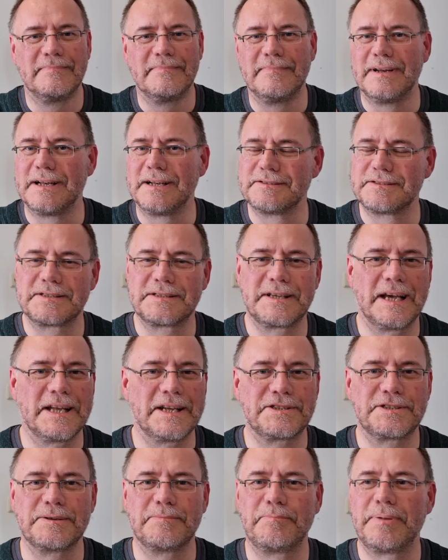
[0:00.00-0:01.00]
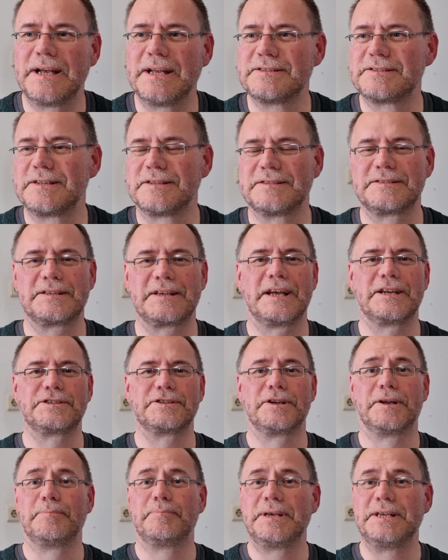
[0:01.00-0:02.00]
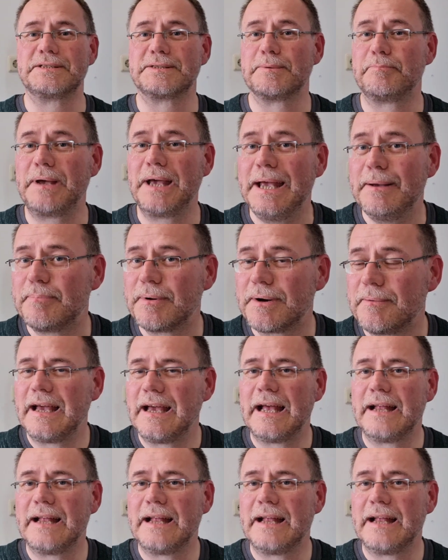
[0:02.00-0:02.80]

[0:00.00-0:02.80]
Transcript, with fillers: well, sketch, a pencil sketch on a piece of paper,